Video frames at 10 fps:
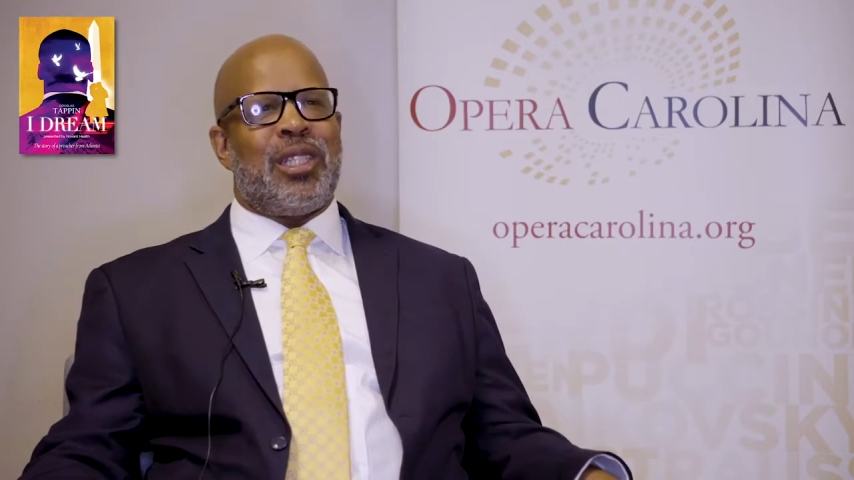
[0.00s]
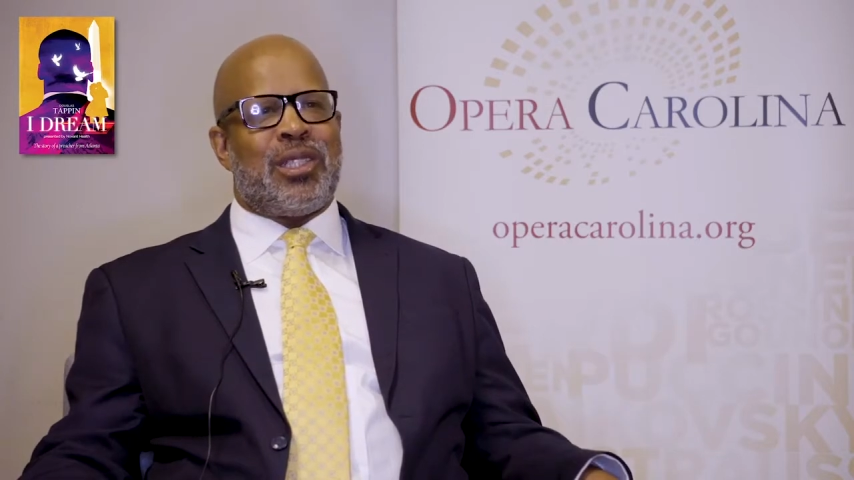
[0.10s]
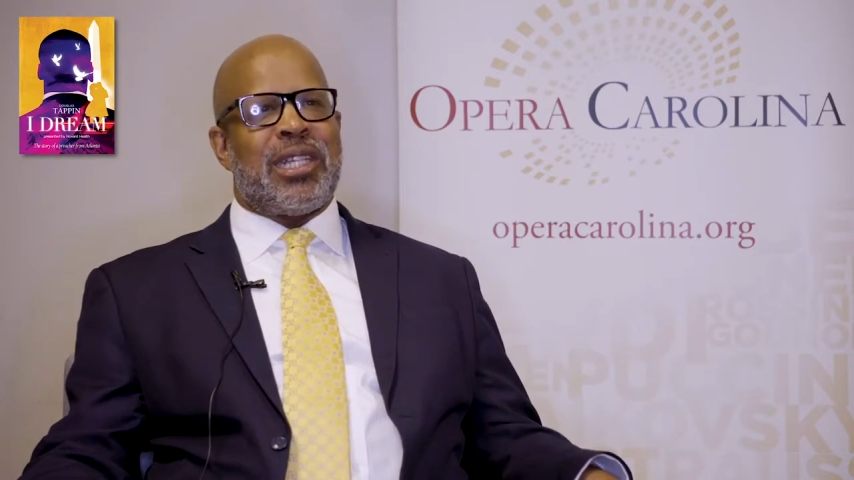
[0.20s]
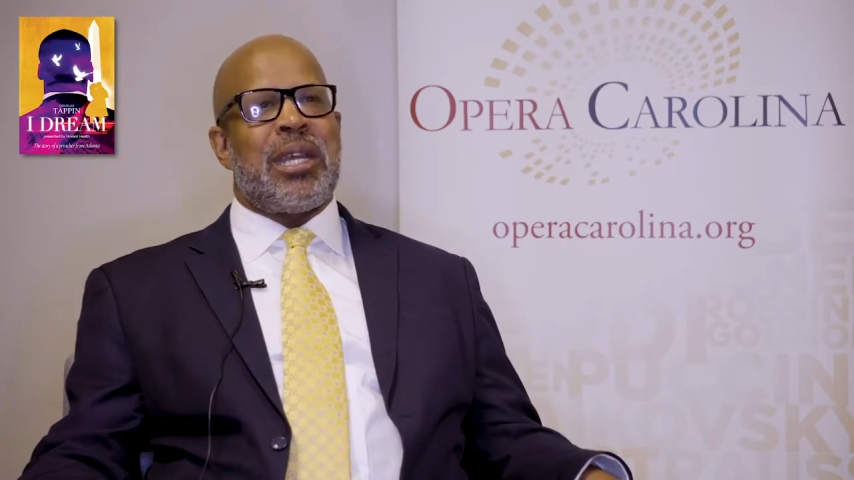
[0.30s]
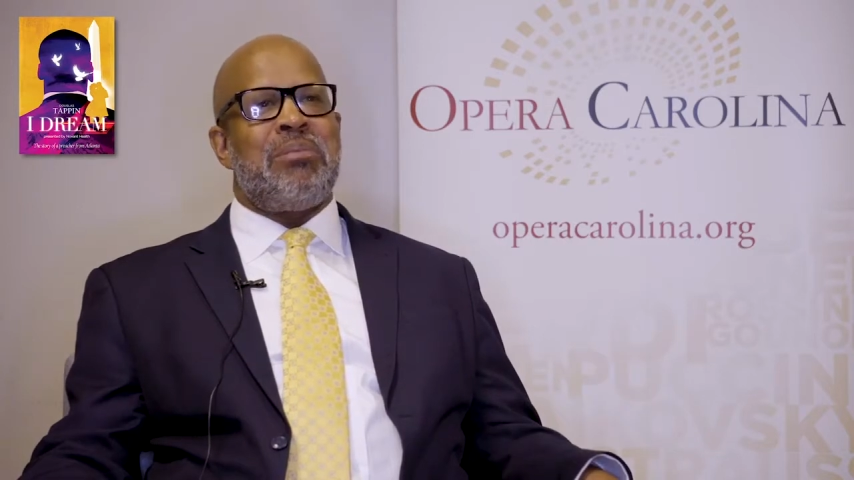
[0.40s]

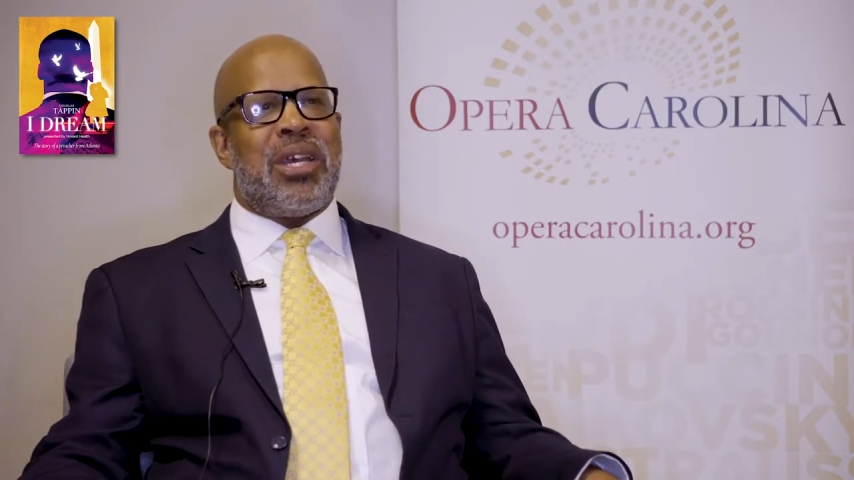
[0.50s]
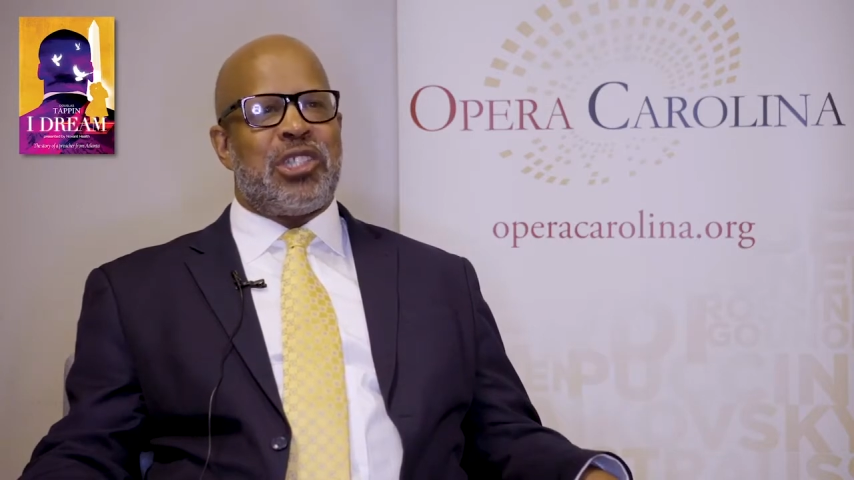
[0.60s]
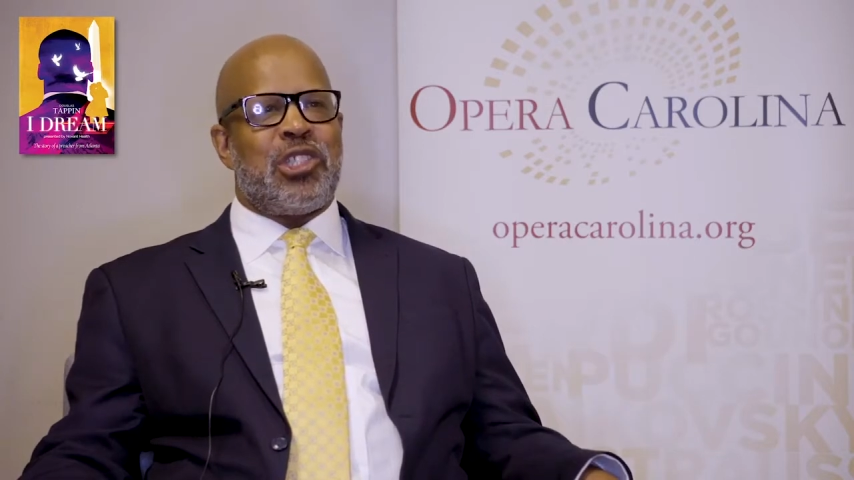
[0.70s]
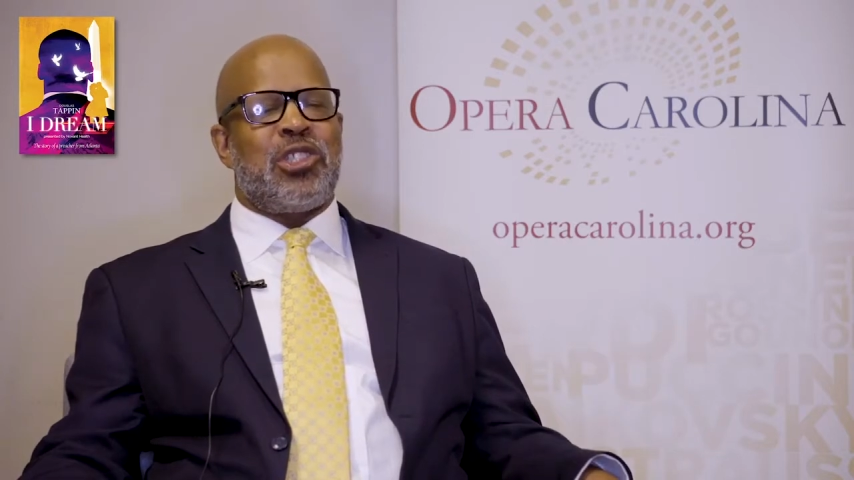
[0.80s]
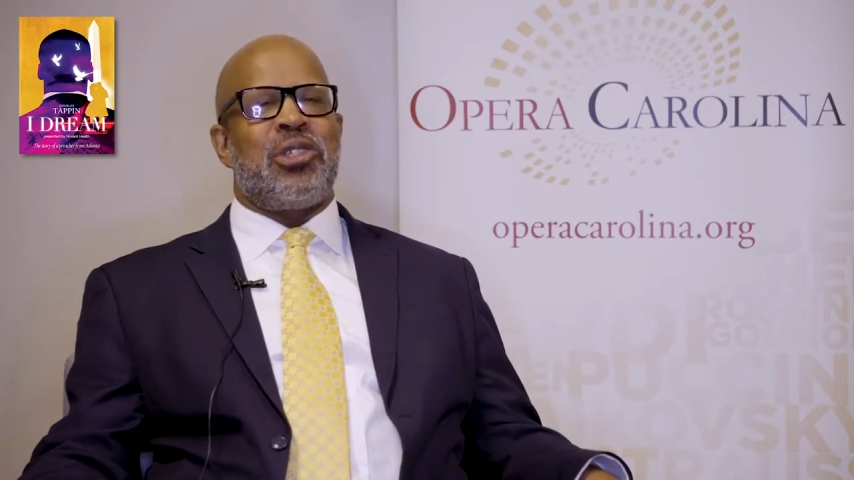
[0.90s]
this same
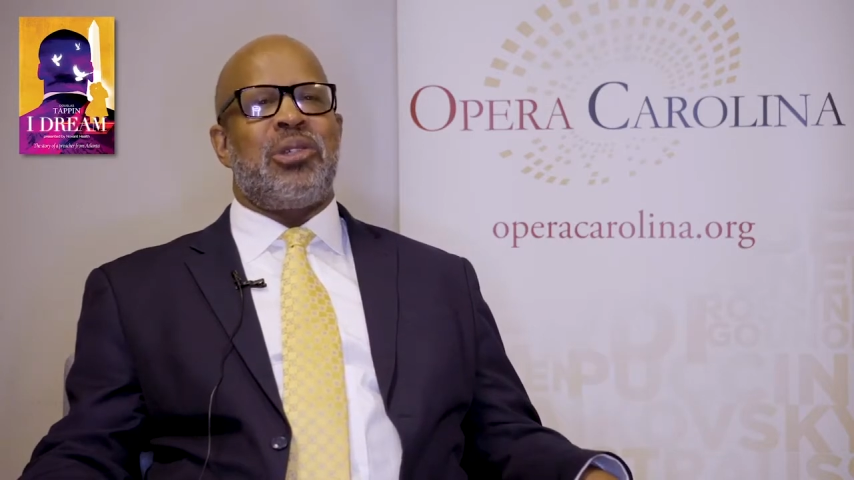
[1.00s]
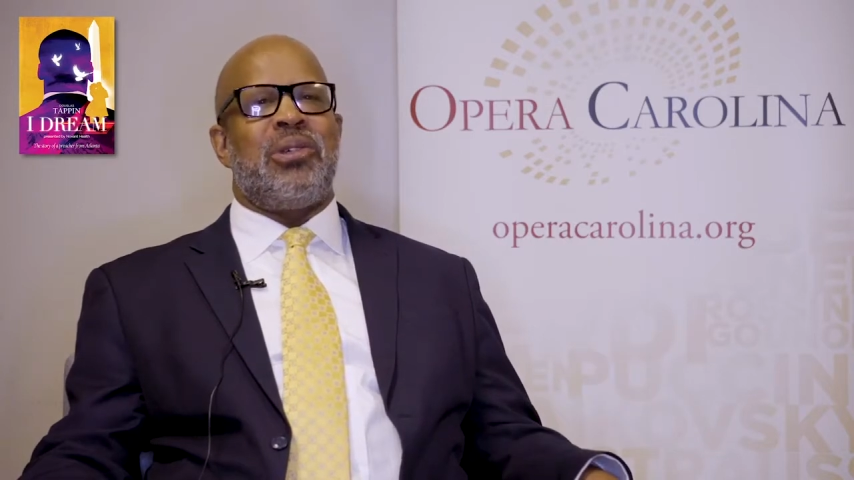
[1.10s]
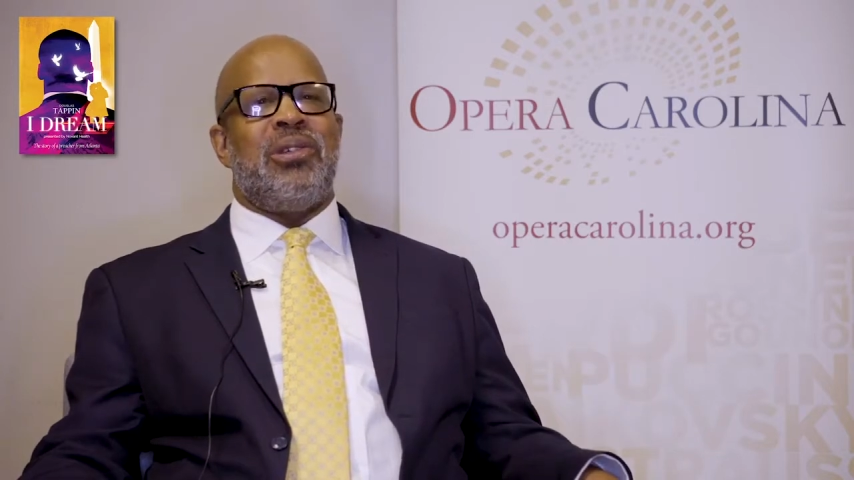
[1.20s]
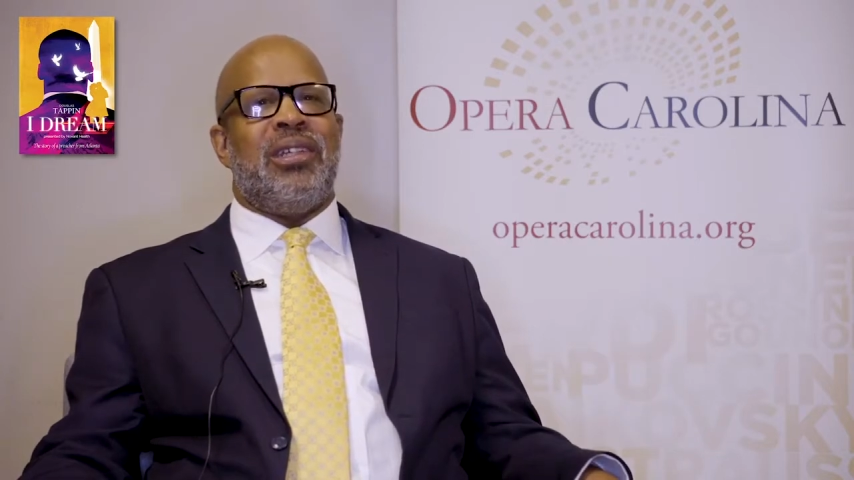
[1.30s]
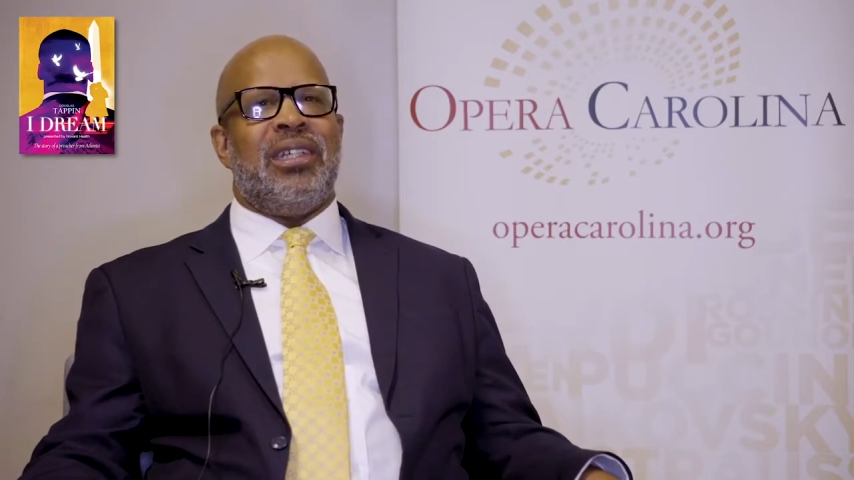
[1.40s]
message
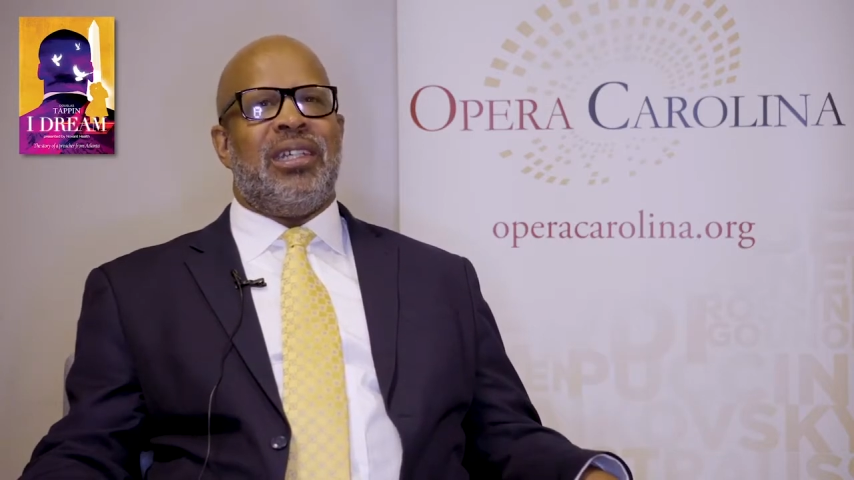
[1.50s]
to.